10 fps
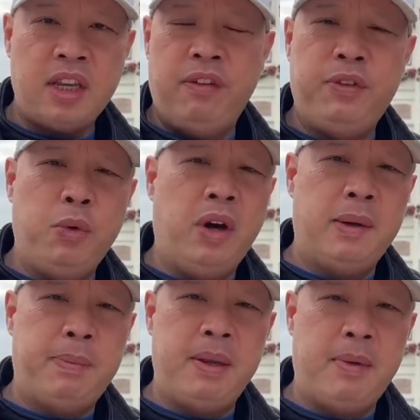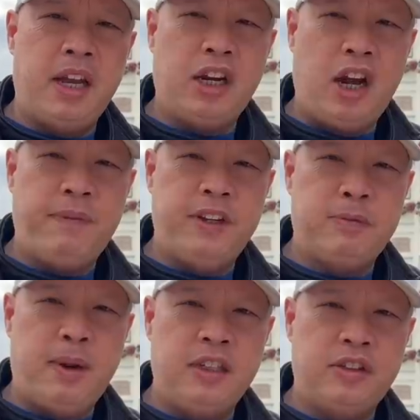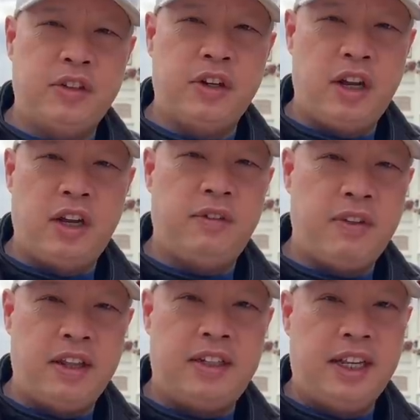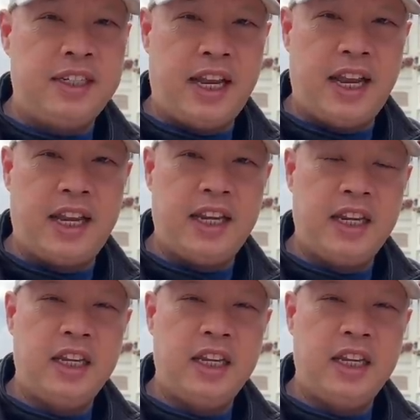If you want to be my coffee sponsor of the day,